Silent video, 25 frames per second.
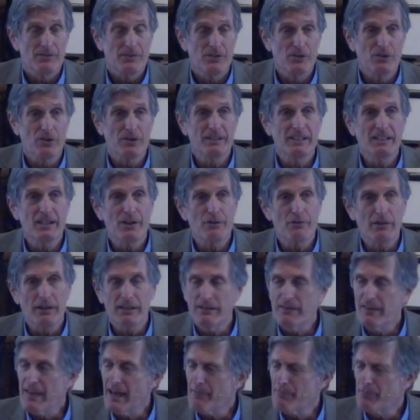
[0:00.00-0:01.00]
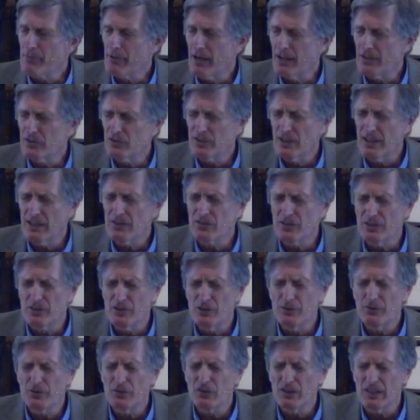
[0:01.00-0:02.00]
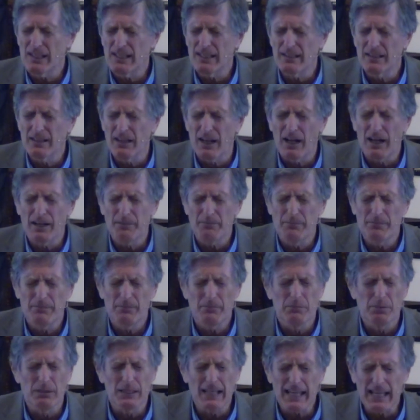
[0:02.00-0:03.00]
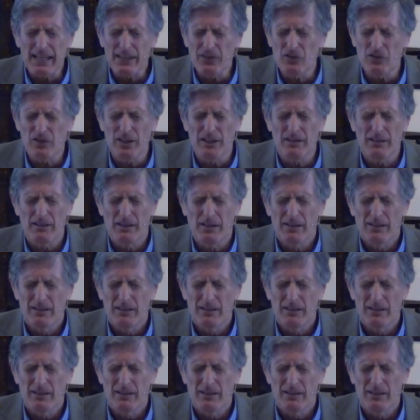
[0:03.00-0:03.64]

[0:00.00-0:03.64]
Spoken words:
you're on the other end of that process, and you've seen God bless, and